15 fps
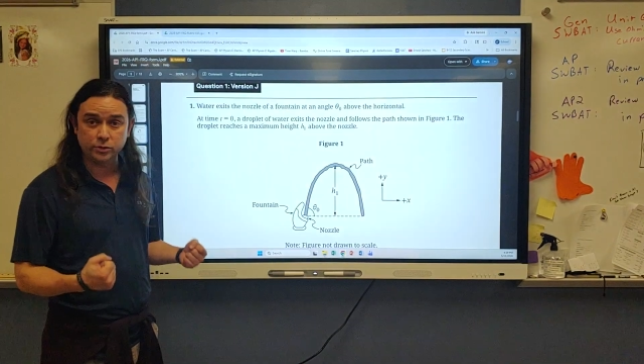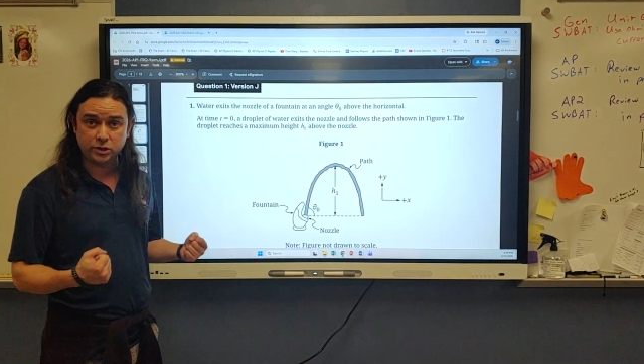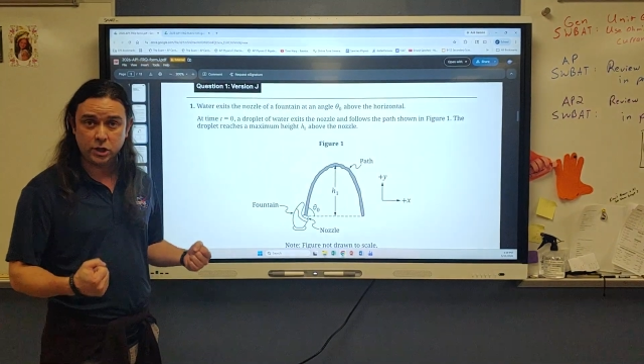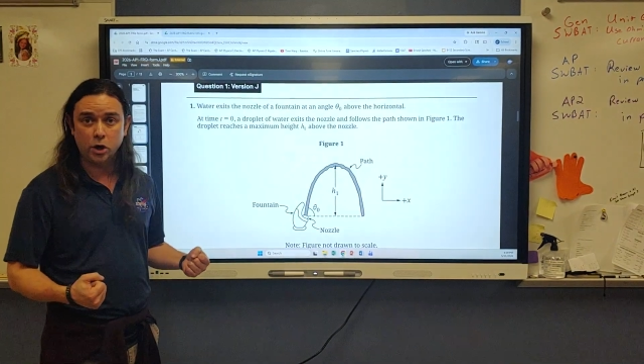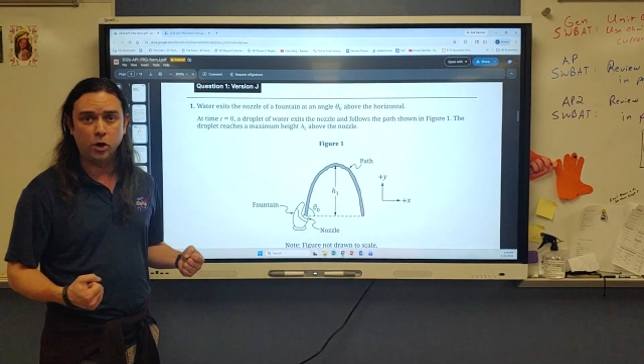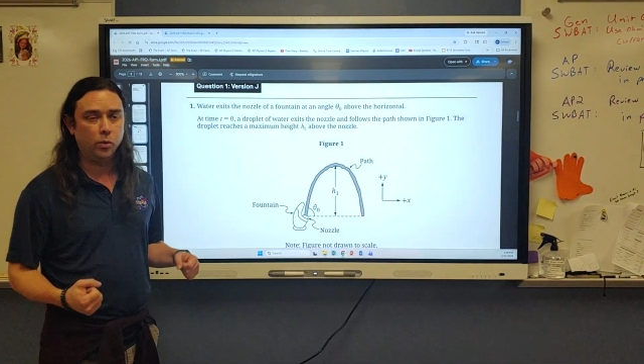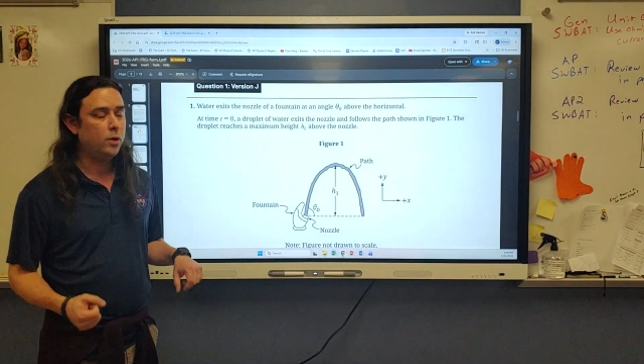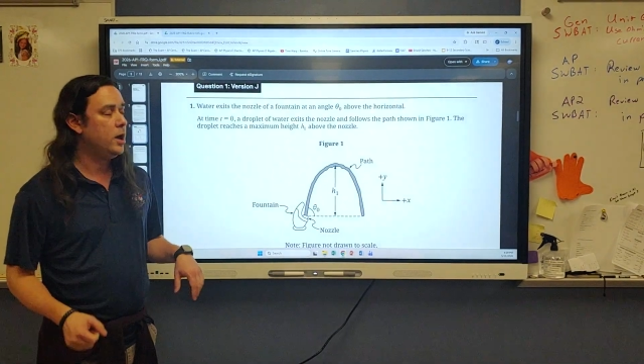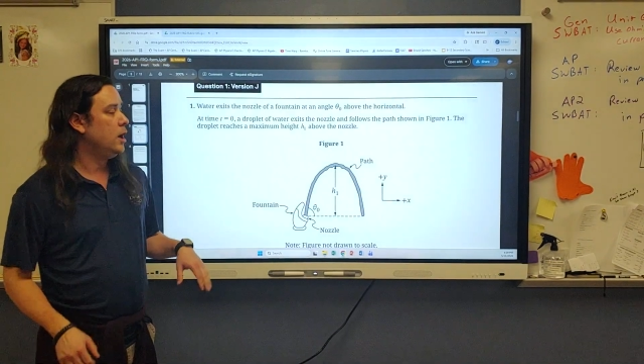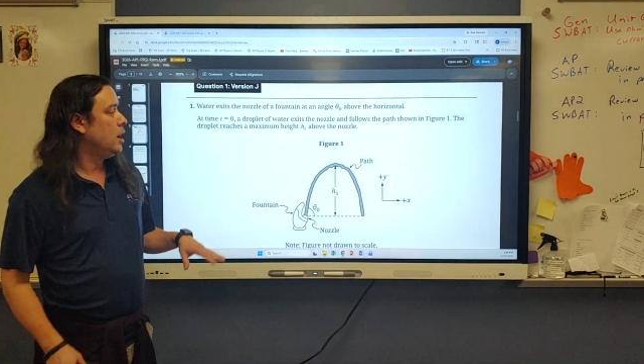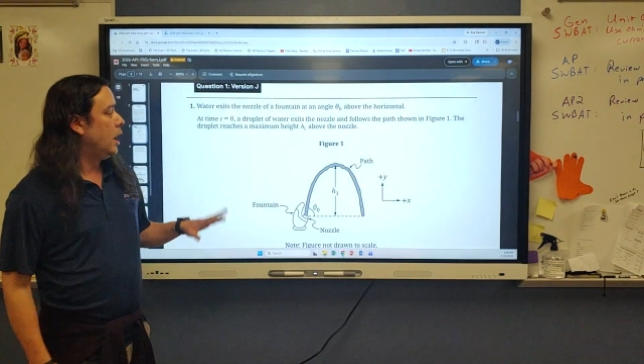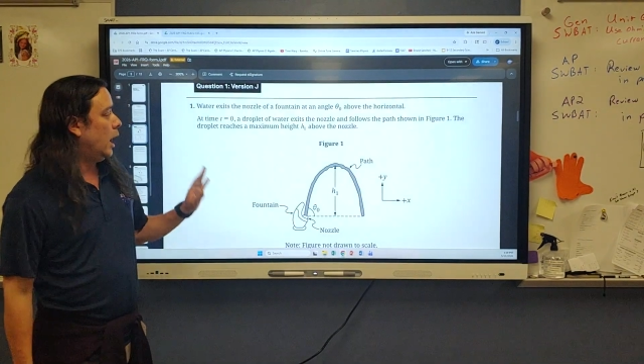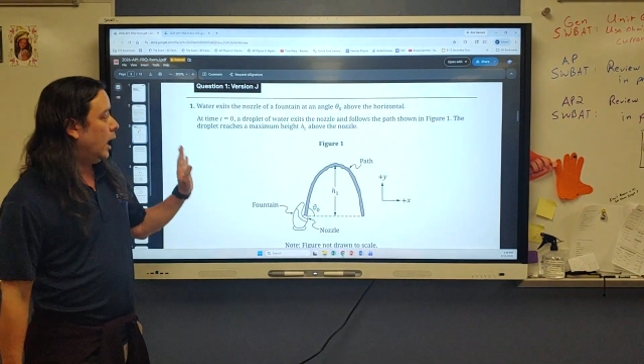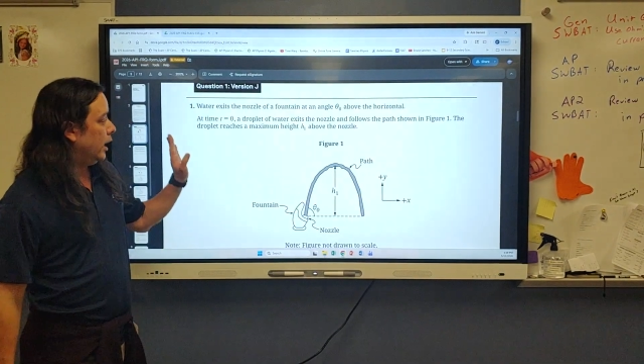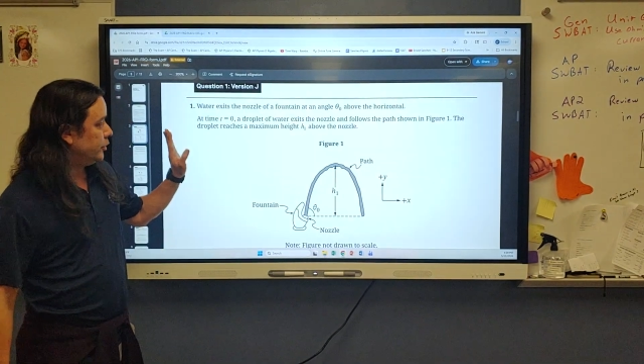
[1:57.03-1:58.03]
So
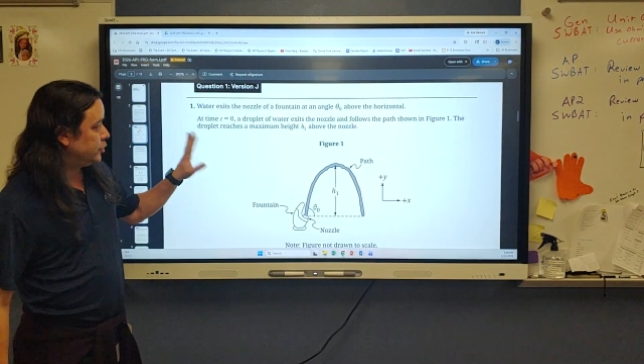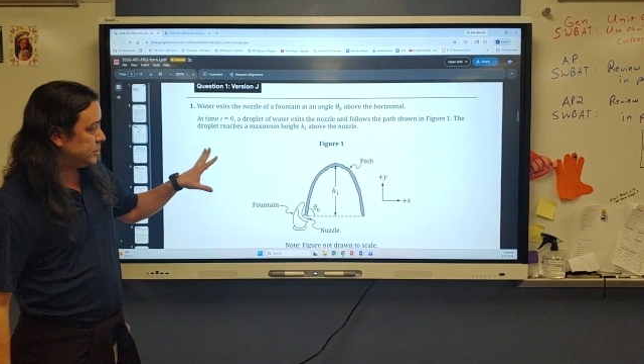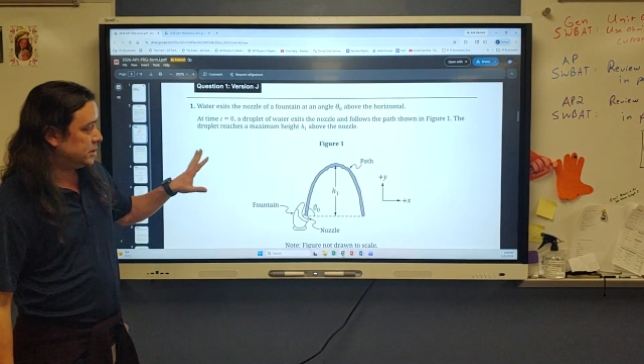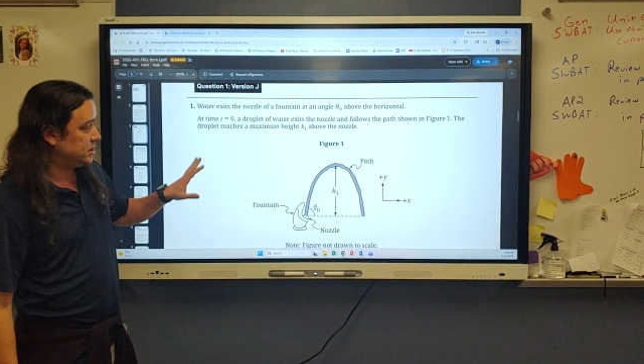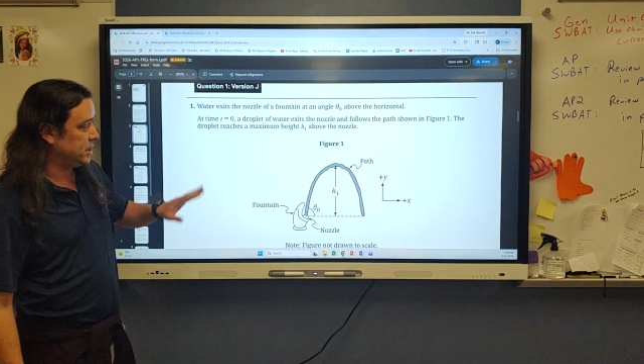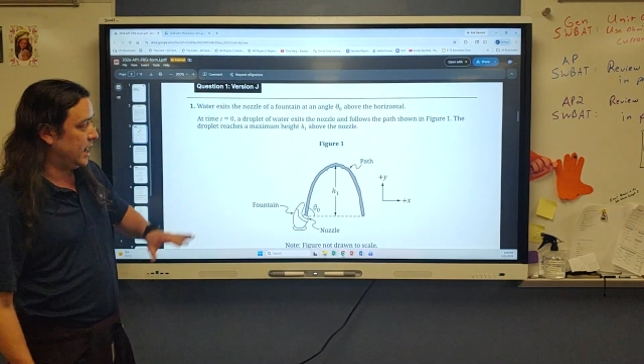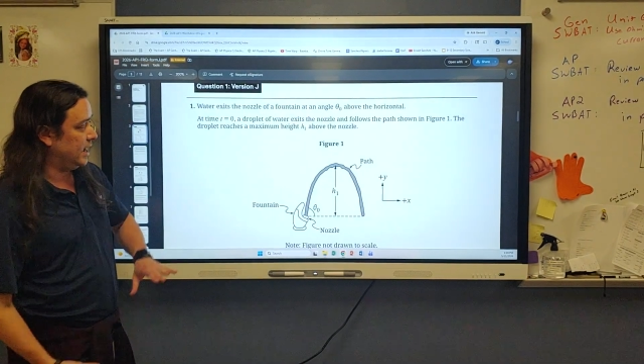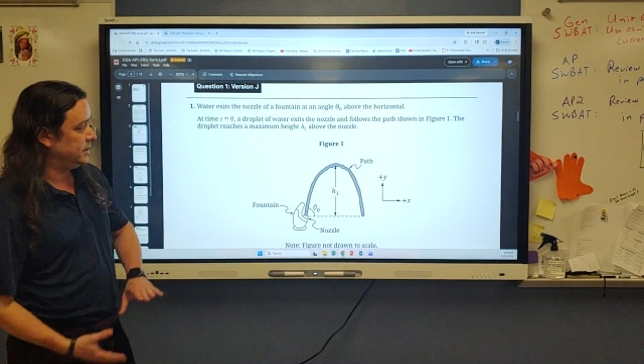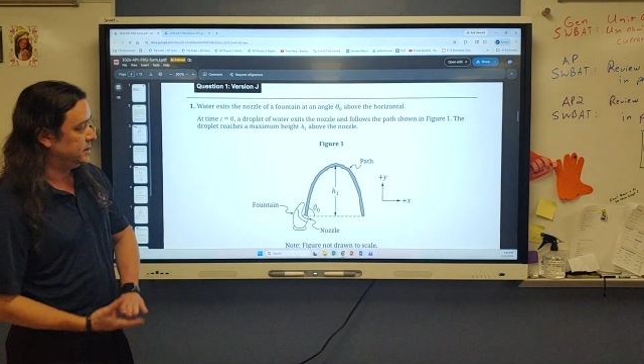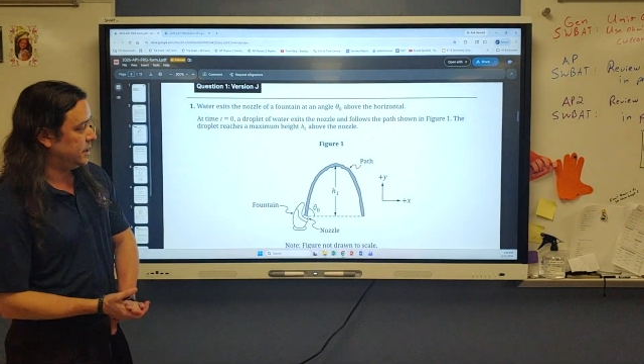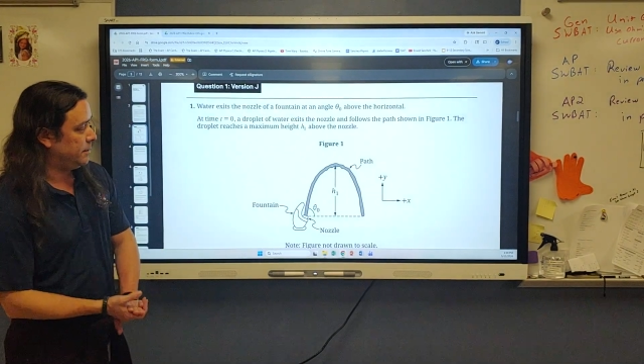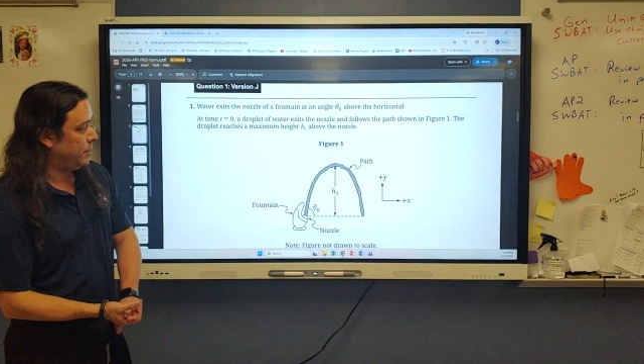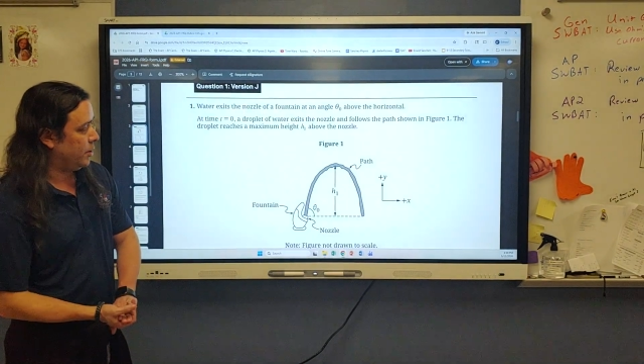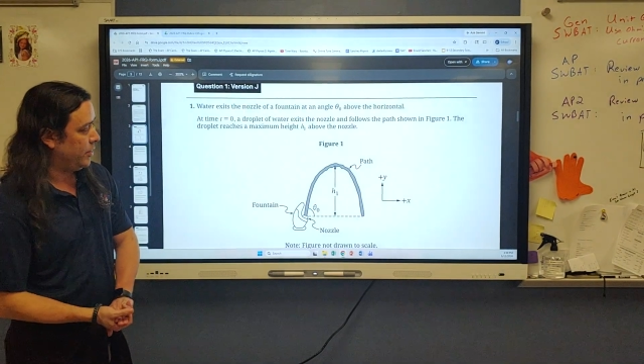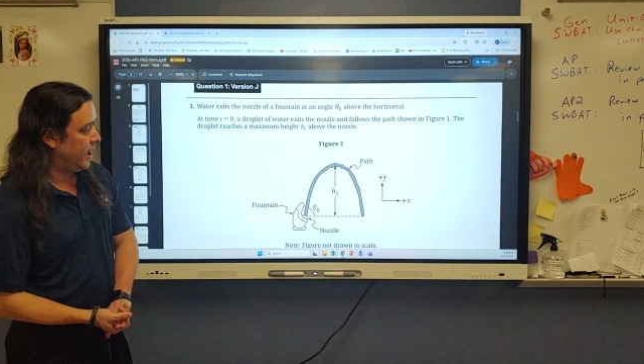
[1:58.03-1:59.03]
just as a heads
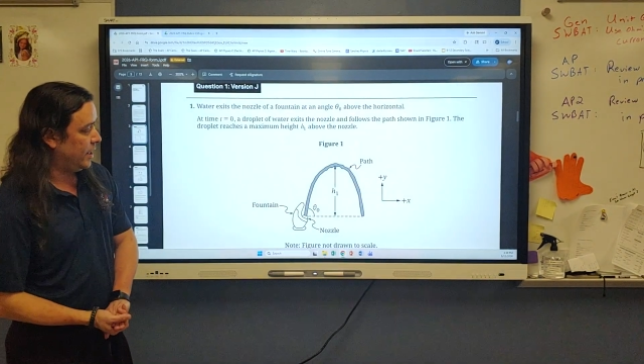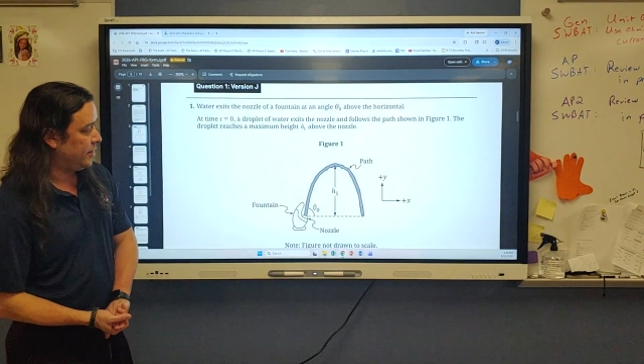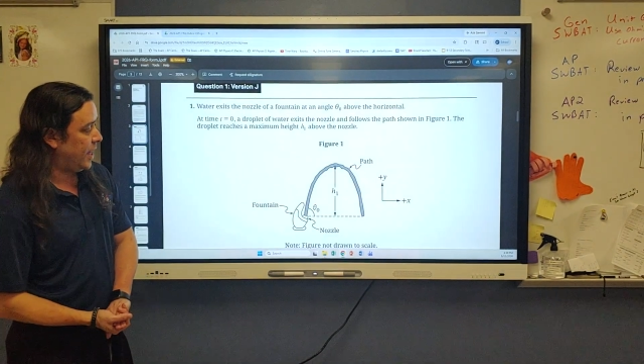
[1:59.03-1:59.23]
up on that.